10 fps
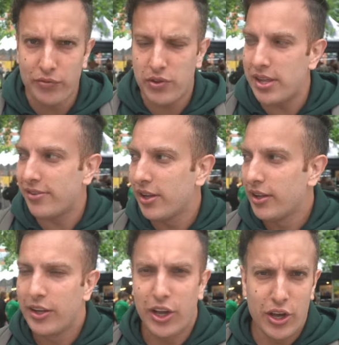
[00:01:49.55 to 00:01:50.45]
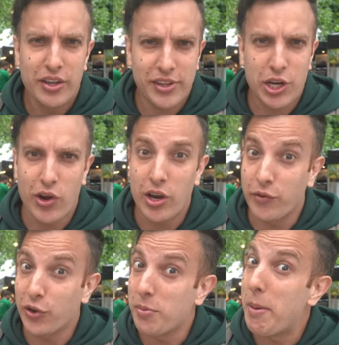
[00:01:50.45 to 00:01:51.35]
After this, uh, stick around,
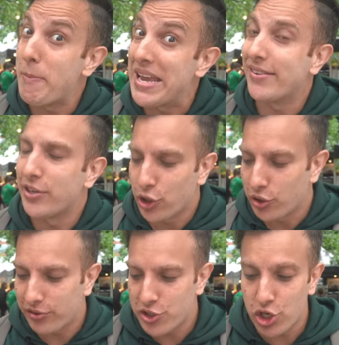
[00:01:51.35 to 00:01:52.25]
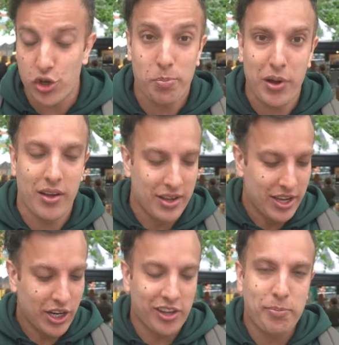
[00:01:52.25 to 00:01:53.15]
I've got some amazing donuts to show you. But
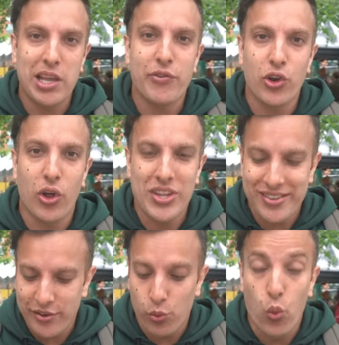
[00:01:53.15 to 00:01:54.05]
guys, believe it or not, this is